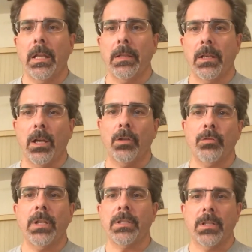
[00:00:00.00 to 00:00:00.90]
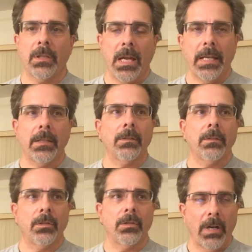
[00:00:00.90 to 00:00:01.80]
the country doesn't like
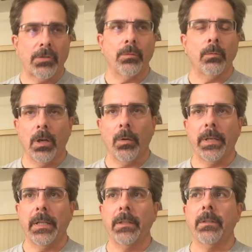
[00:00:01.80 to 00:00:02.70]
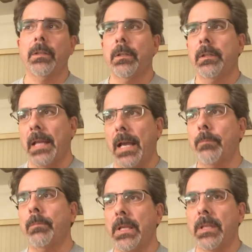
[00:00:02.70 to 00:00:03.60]
the direction we're going in.
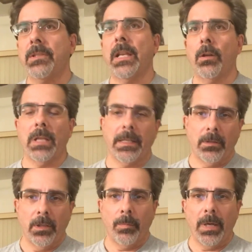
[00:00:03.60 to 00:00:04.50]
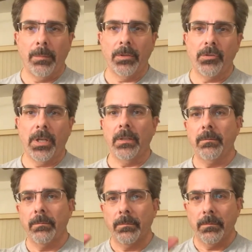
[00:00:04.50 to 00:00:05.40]
That means they don't like the Obama agenda.
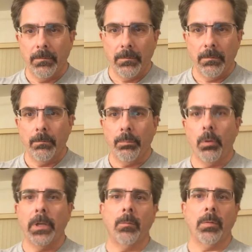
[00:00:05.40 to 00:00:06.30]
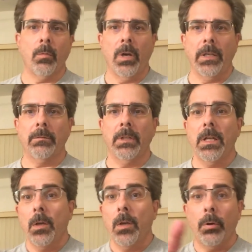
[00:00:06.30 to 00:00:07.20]
Point number one.
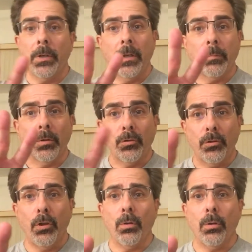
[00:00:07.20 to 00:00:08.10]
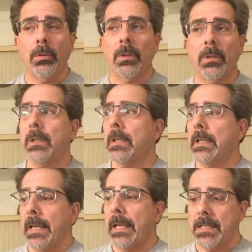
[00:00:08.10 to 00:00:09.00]
Point number two
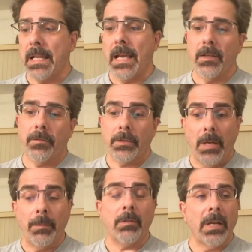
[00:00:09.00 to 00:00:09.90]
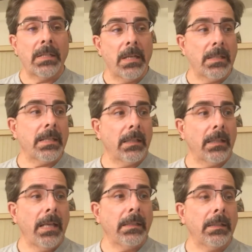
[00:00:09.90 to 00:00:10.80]
is that if a Democrat does get
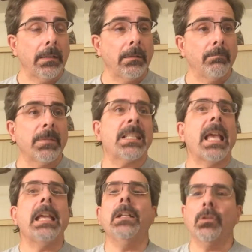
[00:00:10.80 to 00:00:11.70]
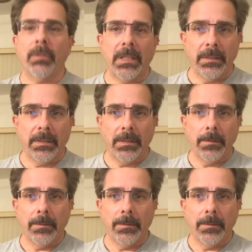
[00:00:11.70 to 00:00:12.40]
elected, say Hillary Clinton,